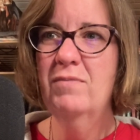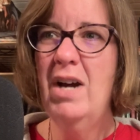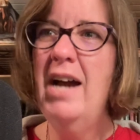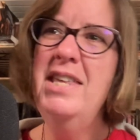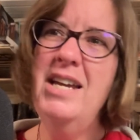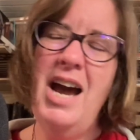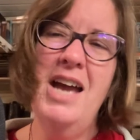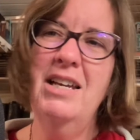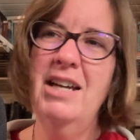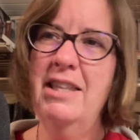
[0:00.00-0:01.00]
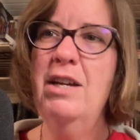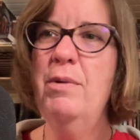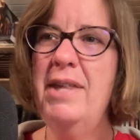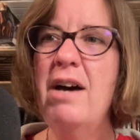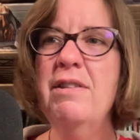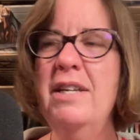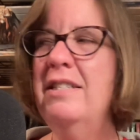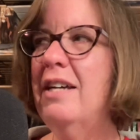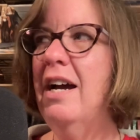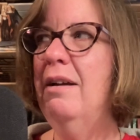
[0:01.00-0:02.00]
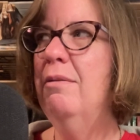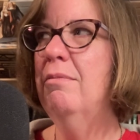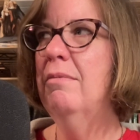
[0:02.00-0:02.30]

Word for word: I think I I think without this I